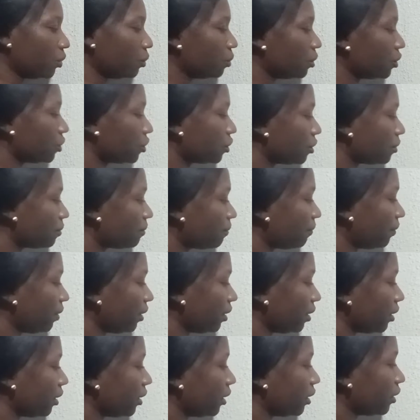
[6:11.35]
which is
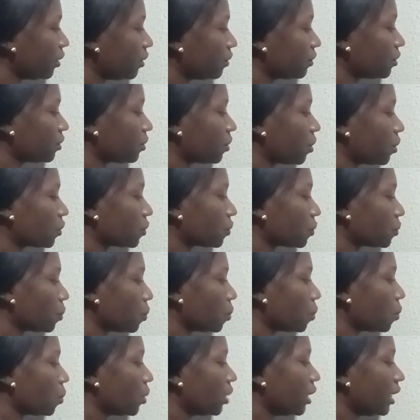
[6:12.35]
V is equals
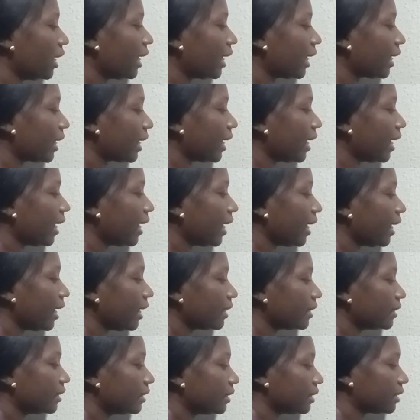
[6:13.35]
to
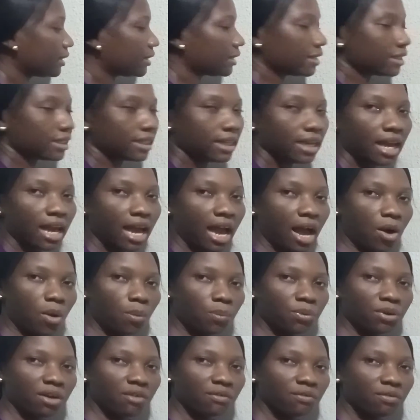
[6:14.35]
KT. I
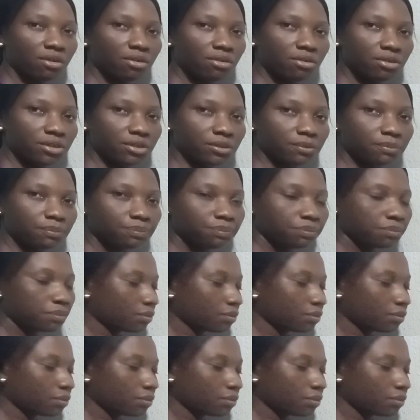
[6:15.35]
hope you are following.